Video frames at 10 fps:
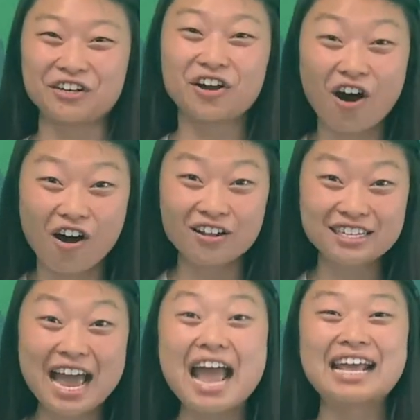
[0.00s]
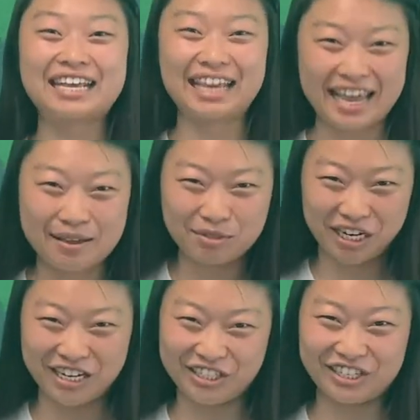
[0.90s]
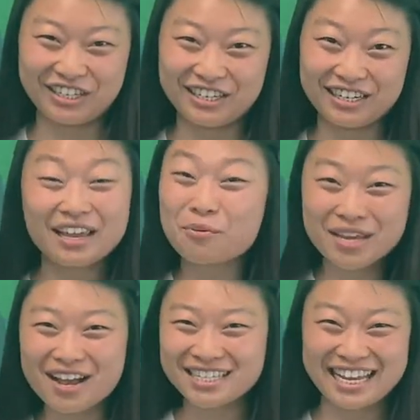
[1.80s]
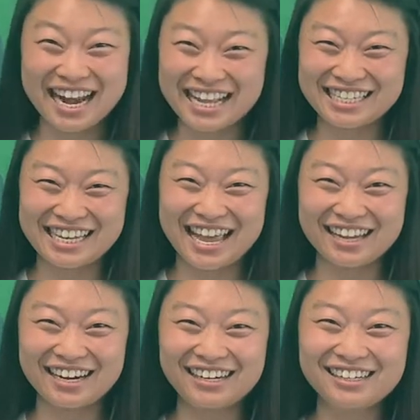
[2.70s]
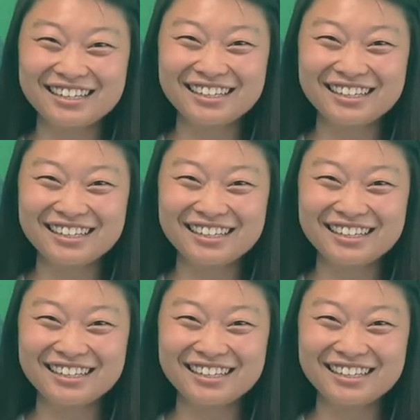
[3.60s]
called Game Changer. Can we all say that together?